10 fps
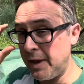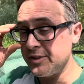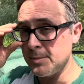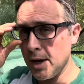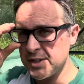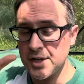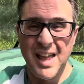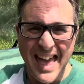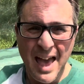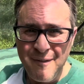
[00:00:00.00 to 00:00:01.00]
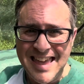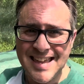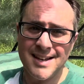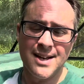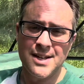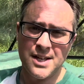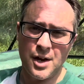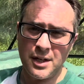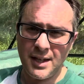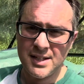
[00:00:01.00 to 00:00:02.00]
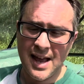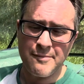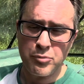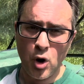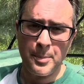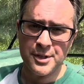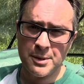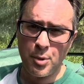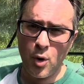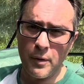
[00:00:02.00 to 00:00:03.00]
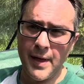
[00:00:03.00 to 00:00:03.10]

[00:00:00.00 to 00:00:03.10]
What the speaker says: tomatoes, they're heavy, so you need to have proper support.